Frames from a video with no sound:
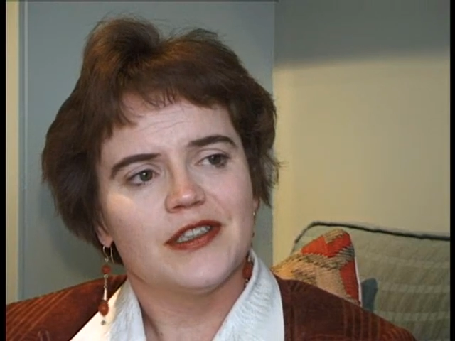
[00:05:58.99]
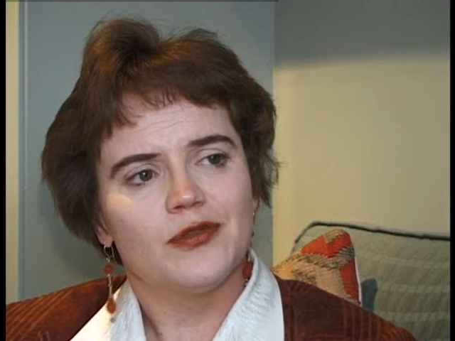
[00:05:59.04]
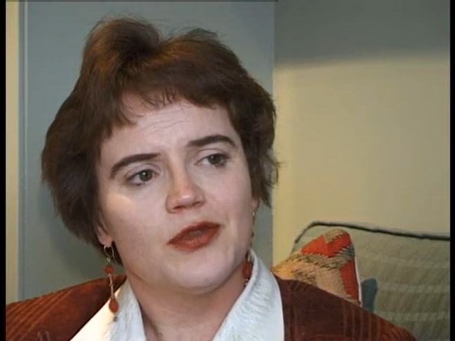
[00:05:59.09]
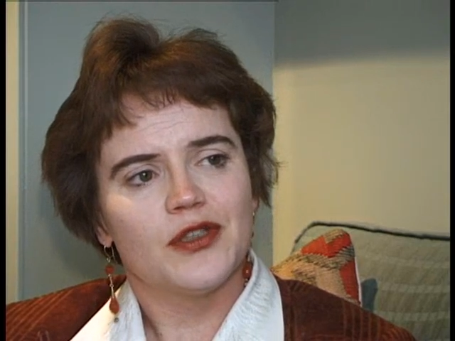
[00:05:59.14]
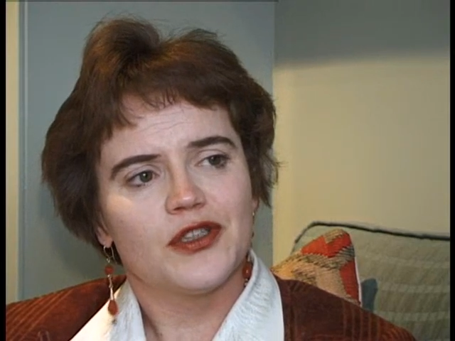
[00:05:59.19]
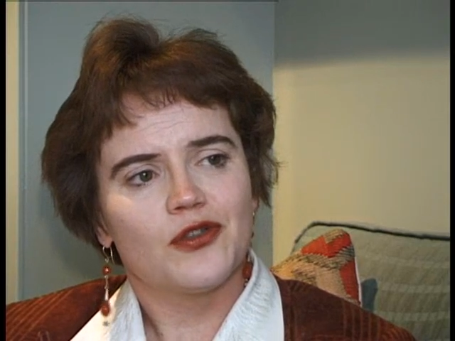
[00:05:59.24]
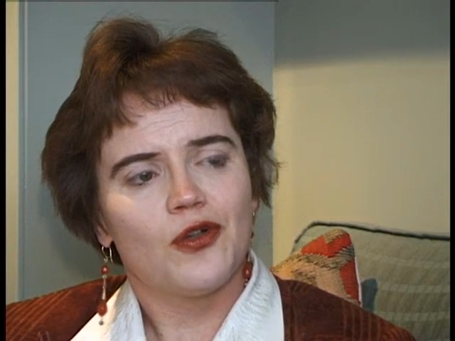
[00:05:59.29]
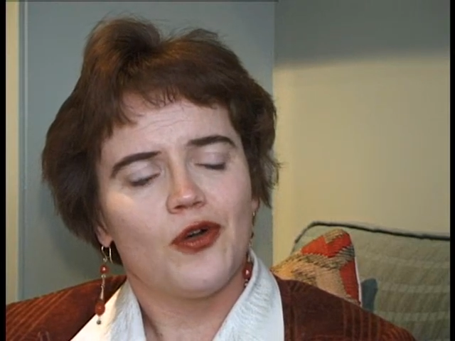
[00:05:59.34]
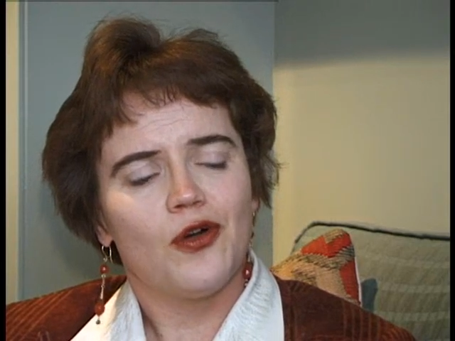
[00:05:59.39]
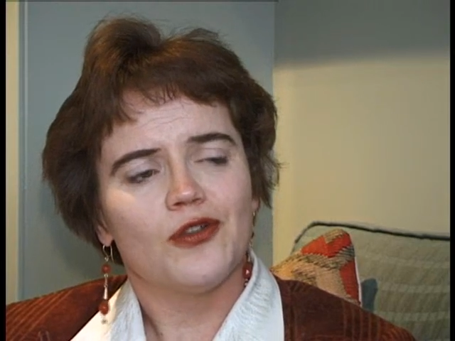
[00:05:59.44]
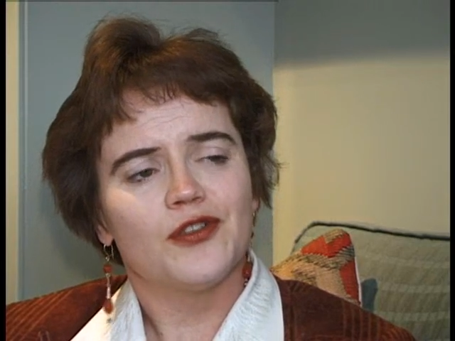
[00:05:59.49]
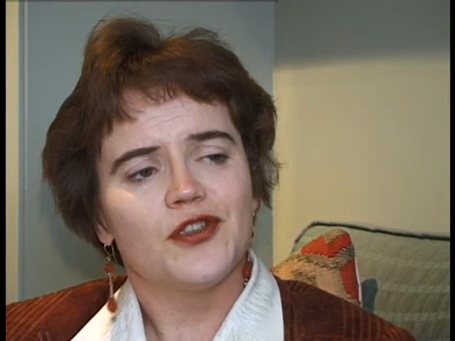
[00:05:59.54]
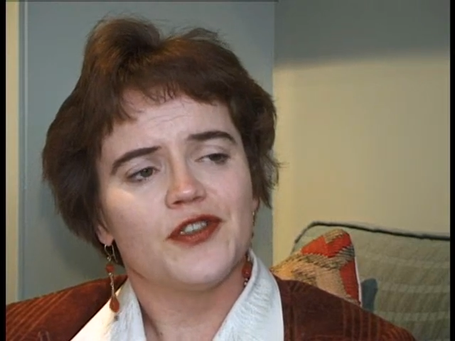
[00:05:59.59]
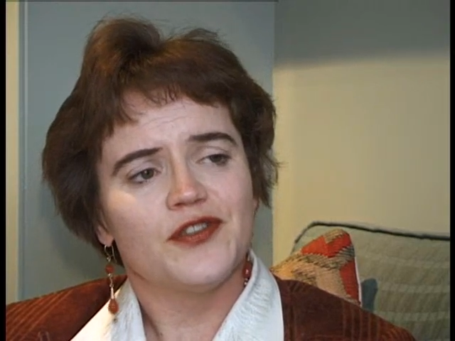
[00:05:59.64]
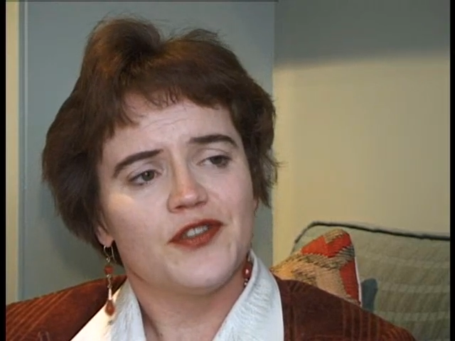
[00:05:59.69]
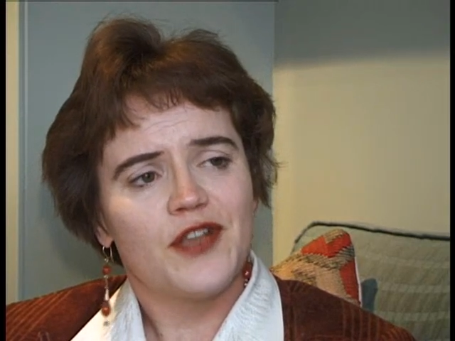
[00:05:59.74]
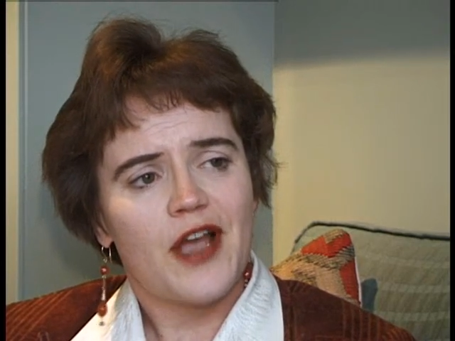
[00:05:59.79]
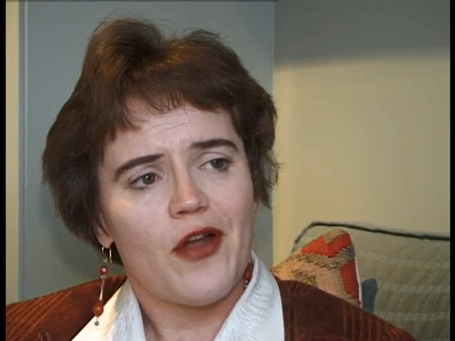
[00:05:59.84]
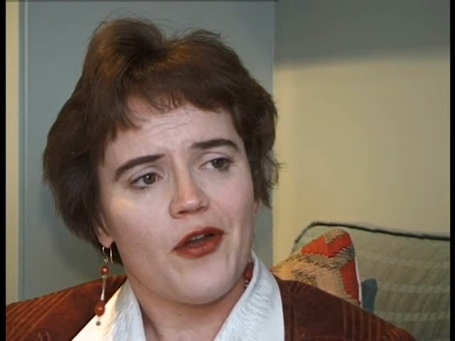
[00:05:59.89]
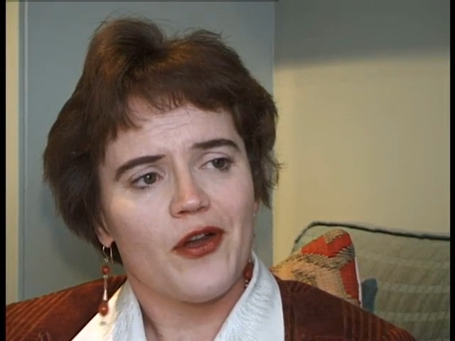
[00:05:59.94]
it was called
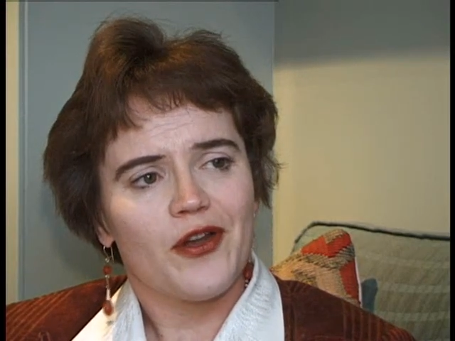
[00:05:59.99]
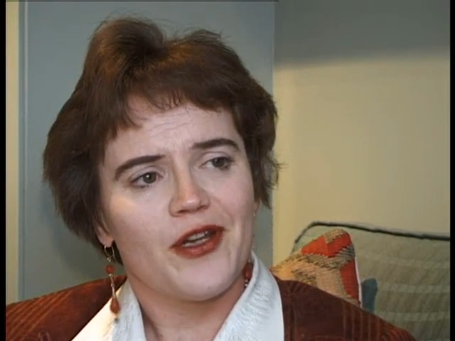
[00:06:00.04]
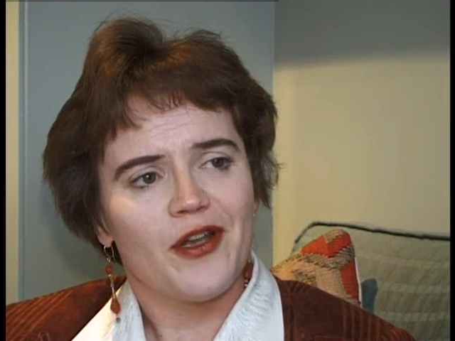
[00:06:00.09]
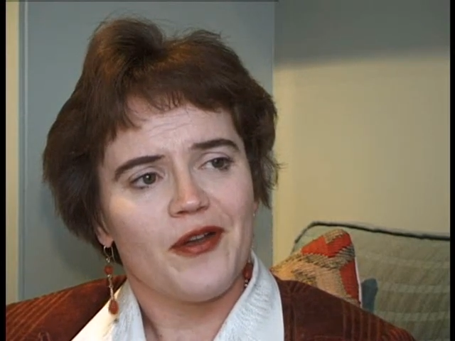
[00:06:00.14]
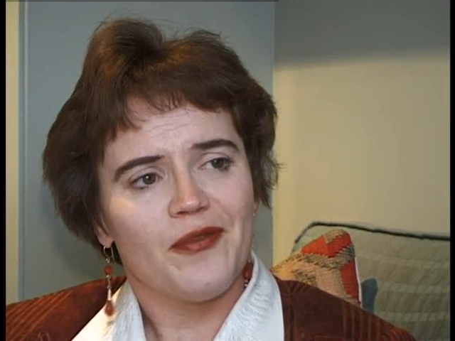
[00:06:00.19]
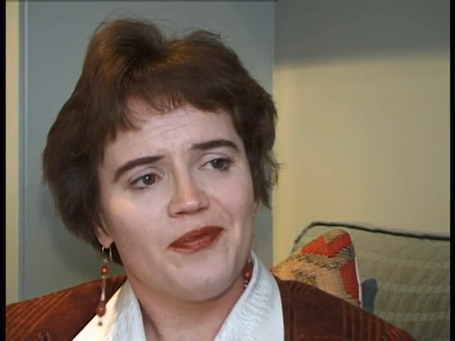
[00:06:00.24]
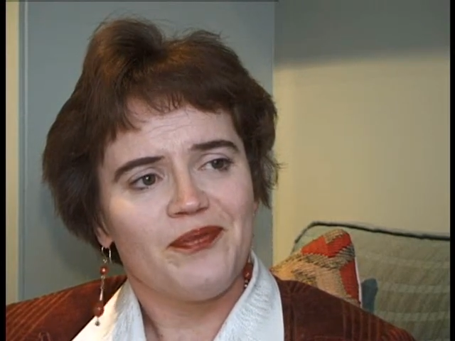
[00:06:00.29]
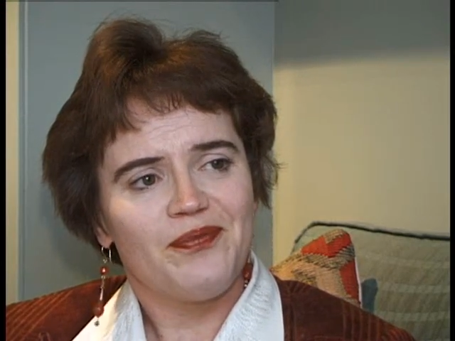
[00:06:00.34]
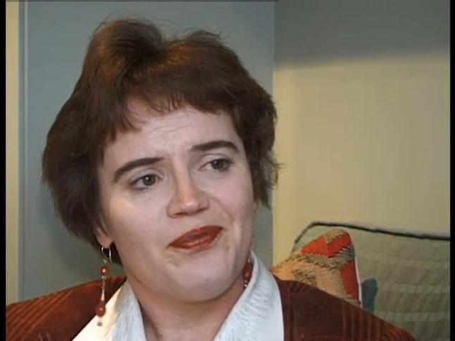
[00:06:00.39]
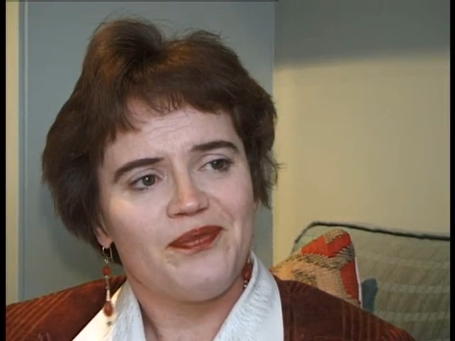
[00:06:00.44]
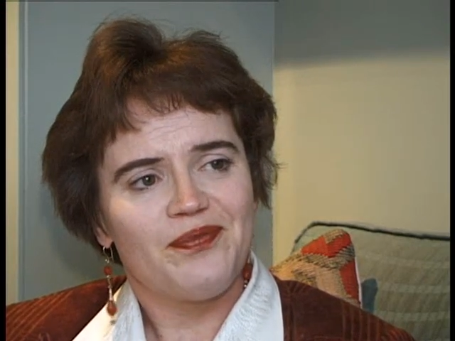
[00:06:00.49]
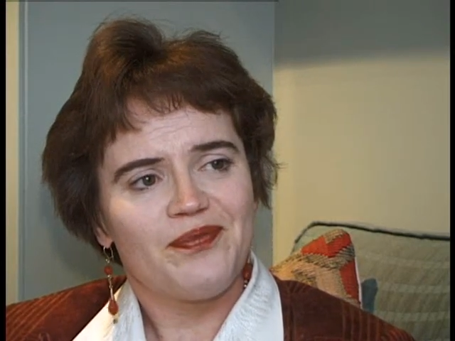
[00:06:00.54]
een tuigje.